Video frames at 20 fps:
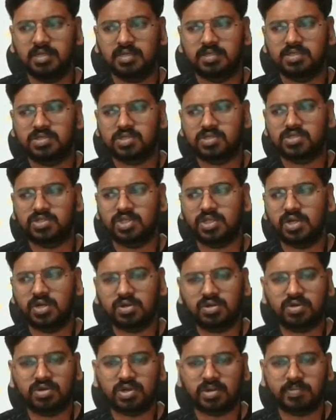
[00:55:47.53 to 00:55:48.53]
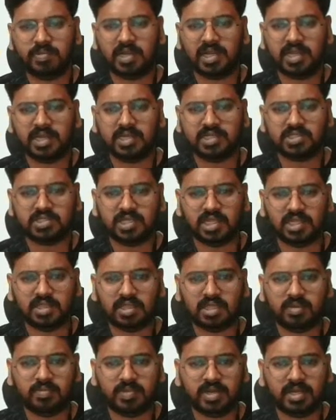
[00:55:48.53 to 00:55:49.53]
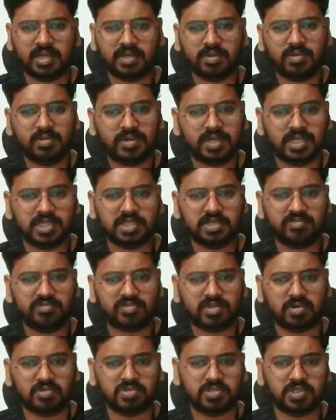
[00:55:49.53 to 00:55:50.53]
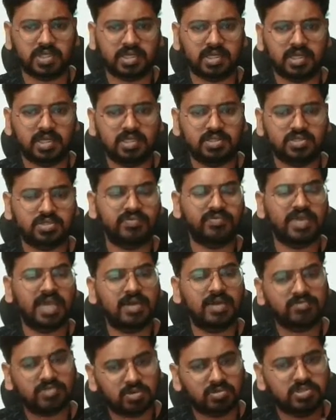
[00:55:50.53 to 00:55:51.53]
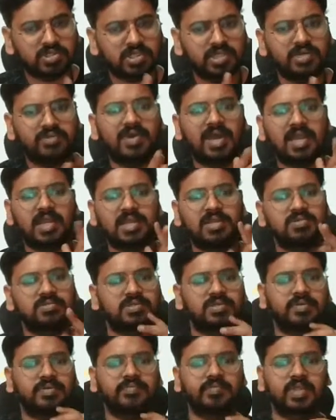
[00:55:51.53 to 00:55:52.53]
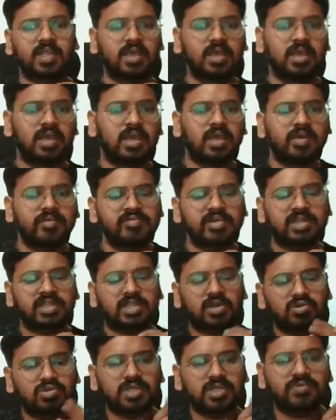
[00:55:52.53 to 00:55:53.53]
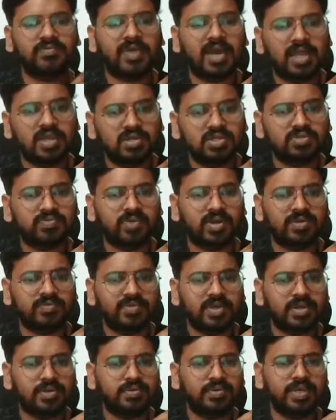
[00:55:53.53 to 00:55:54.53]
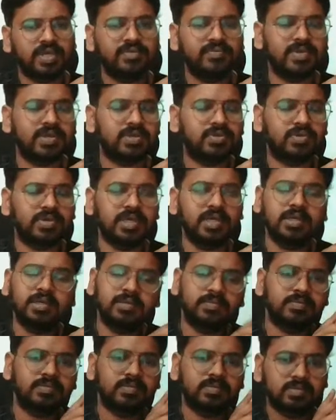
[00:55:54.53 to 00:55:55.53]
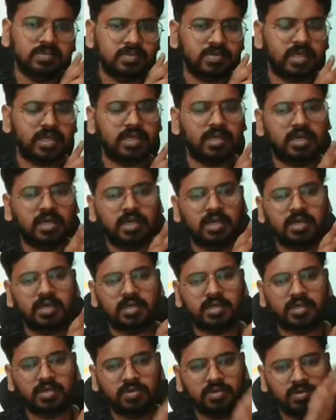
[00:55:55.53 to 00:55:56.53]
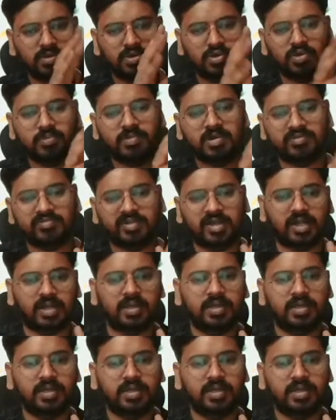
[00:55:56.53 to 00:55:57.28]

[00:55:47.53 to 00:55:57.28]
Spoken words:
So 0 to 999 is nothing but range of 1000. So we have 1000 values. For 1000 values, what we are doing? We are doing cube of it.